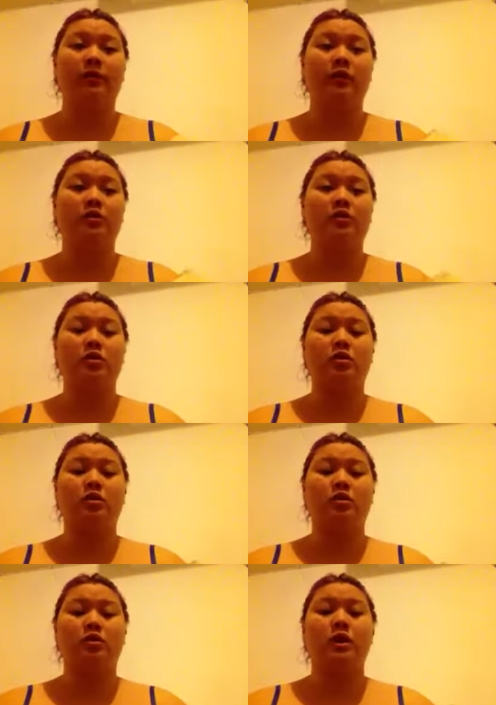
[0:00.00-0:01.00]
future
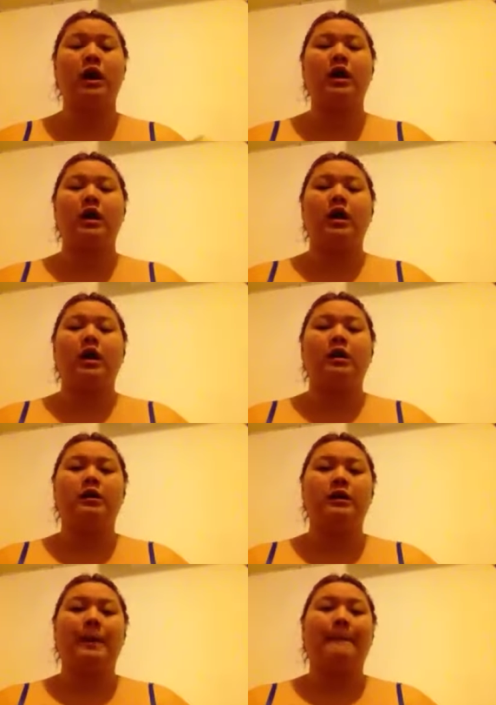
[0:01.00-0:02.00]
who
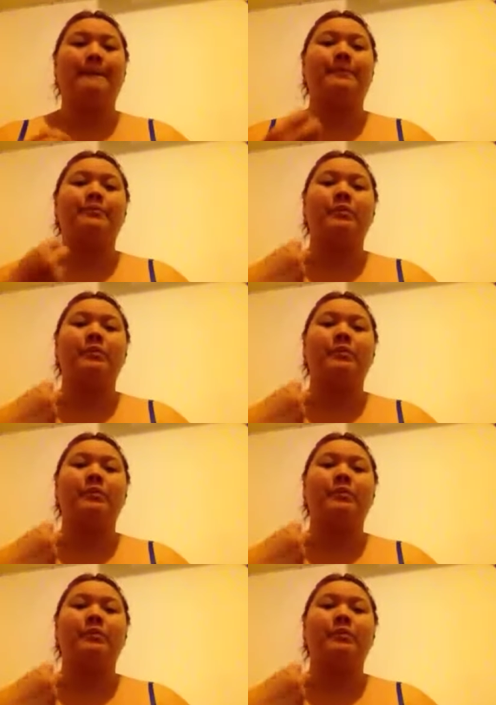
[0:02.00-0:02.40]
um,